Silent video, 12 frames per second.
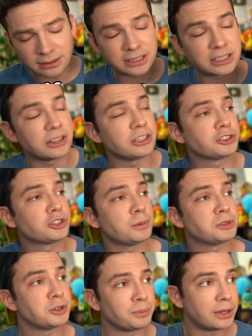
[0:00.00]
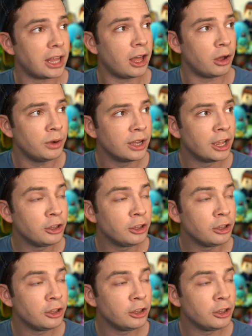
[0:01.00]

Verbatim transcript: linked in the description below,